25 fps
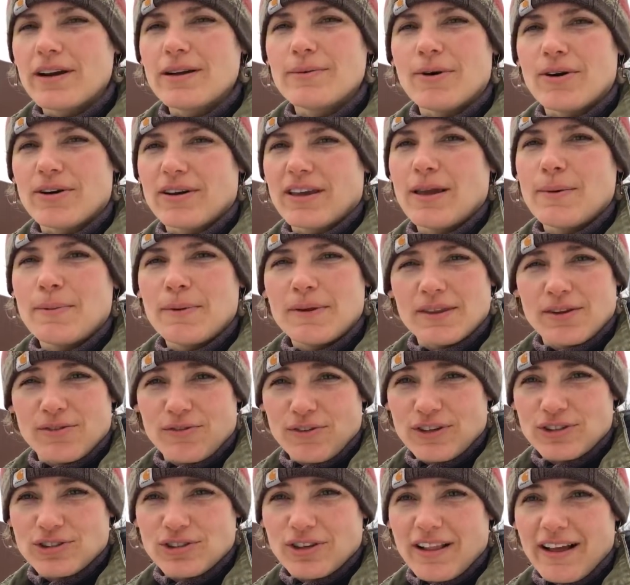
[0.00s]
about keeping the
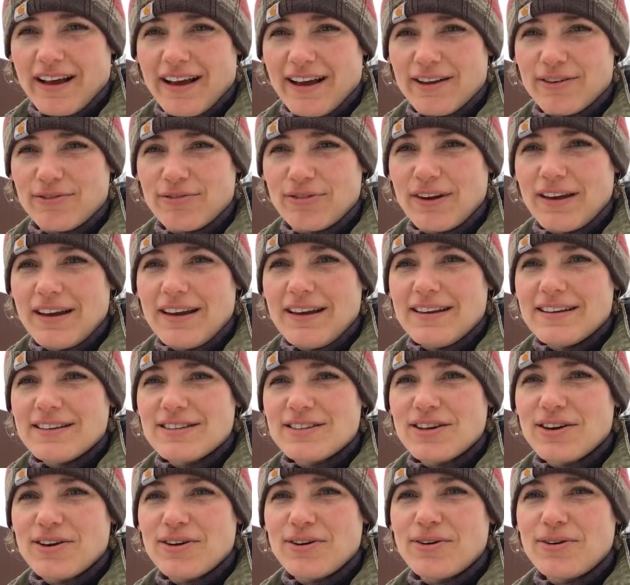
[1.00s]
fish alive.
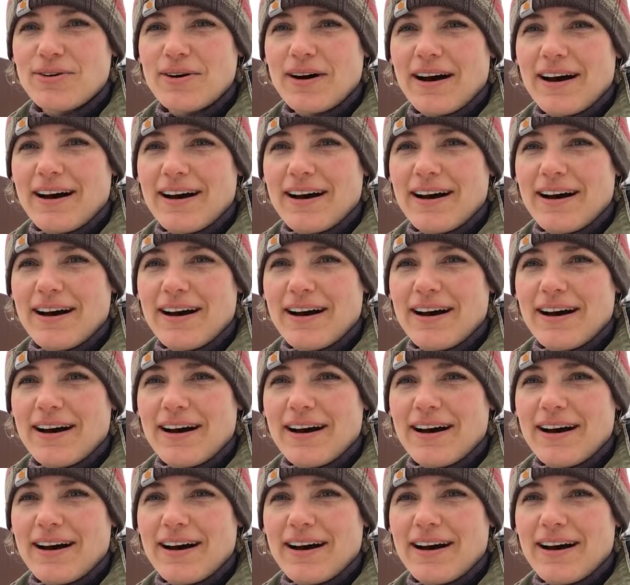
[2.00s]
So